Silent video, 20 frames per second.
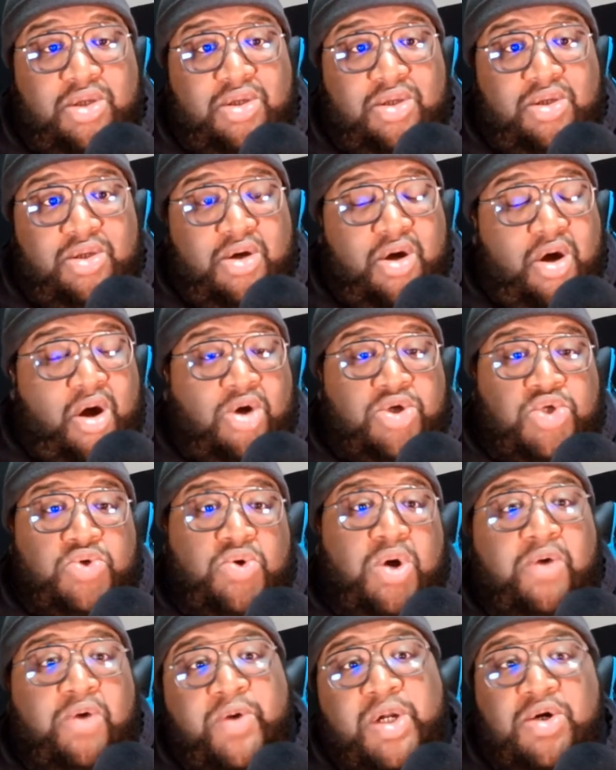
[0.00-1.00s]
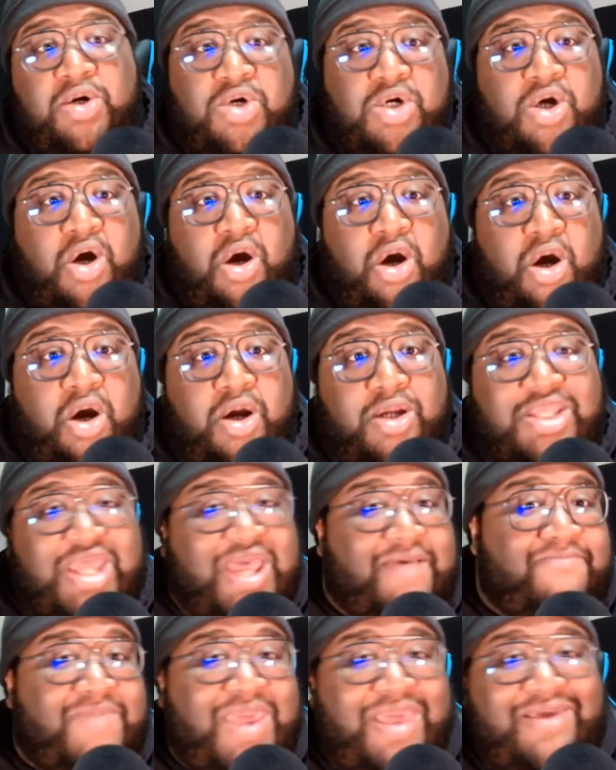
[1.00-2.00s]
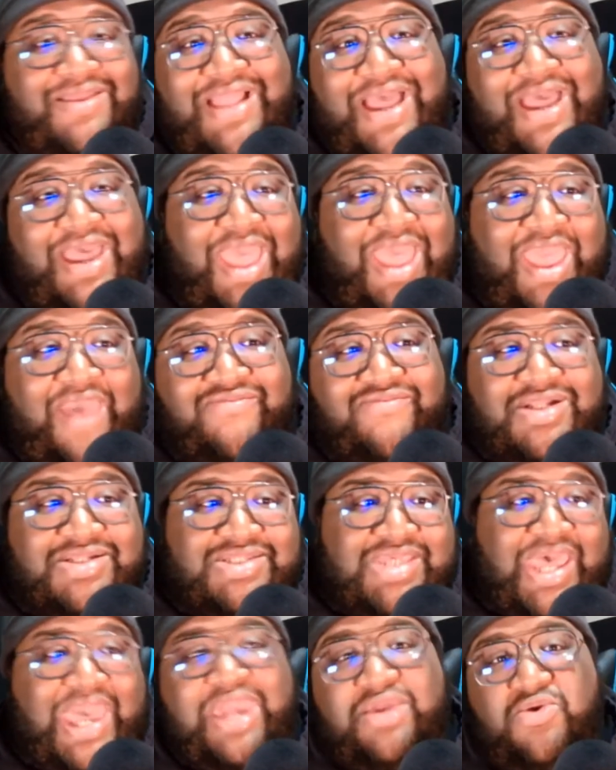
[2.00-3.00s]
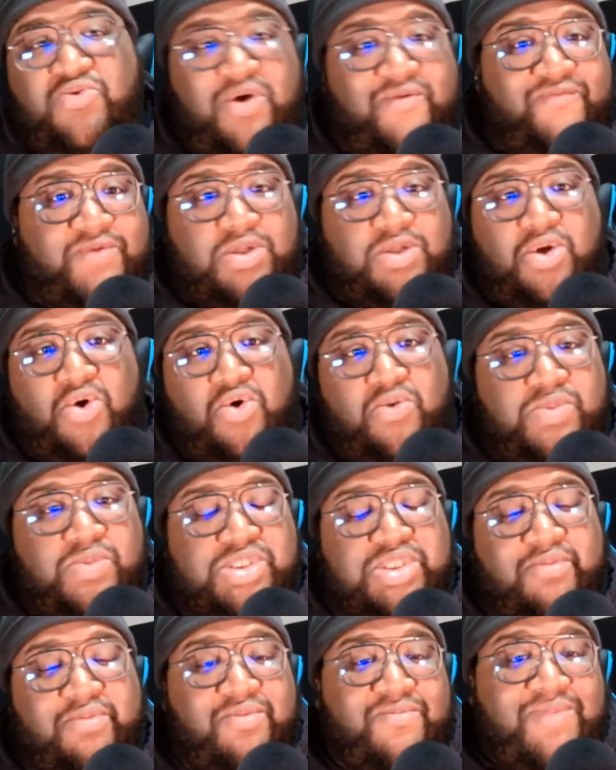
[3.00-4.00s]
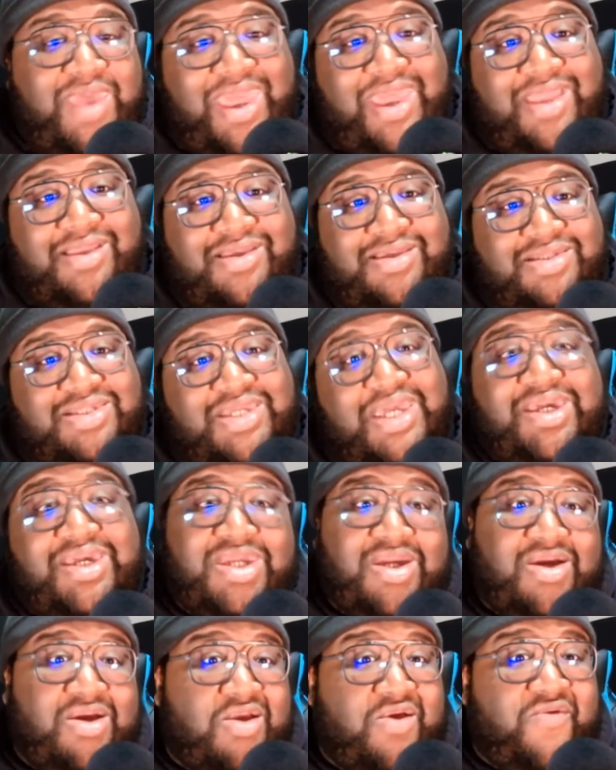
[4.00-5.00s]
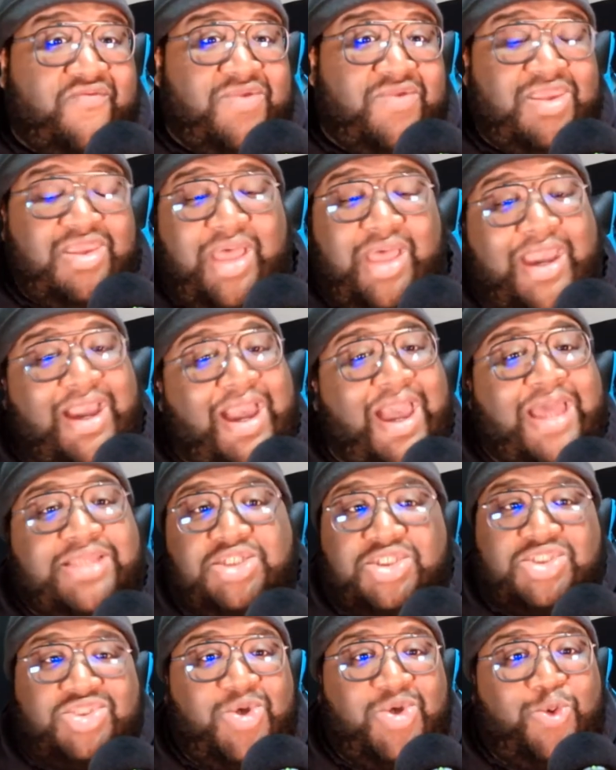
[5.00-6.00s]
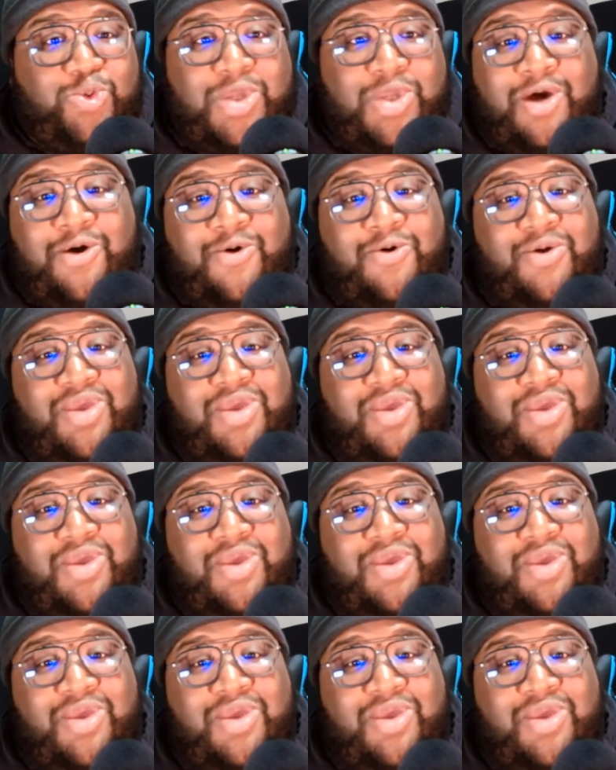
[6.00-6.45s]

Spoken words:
a URL card that may not have the title of a Gnome in Summer Madness and care enough. I just don't know.